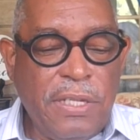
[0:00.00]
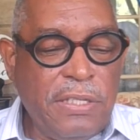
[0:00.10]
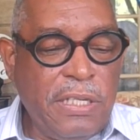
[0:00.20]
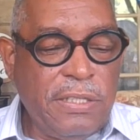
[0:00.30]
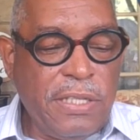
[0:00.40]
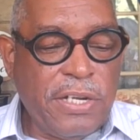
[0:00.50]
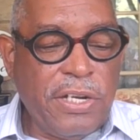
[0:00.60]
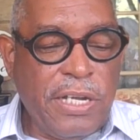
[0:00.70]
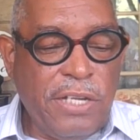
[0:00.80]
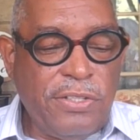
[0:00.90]
the
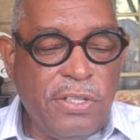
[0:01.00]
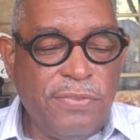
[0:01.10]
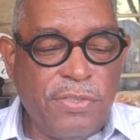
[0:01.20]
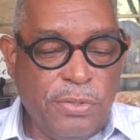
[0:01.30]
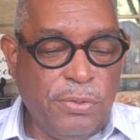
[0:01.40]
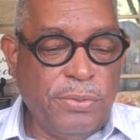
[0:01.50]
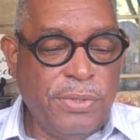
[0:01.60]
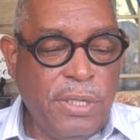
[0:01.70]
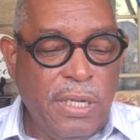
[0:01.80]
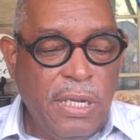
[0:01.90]
desegregation of
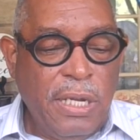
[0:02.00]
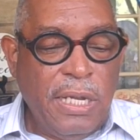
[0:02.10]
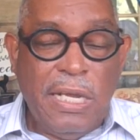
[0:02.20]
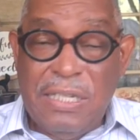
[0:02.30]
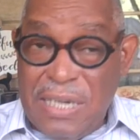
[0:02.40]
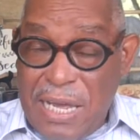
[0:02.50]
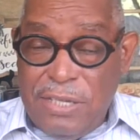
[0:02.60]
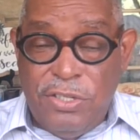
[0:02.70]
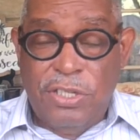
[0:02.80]
schools in not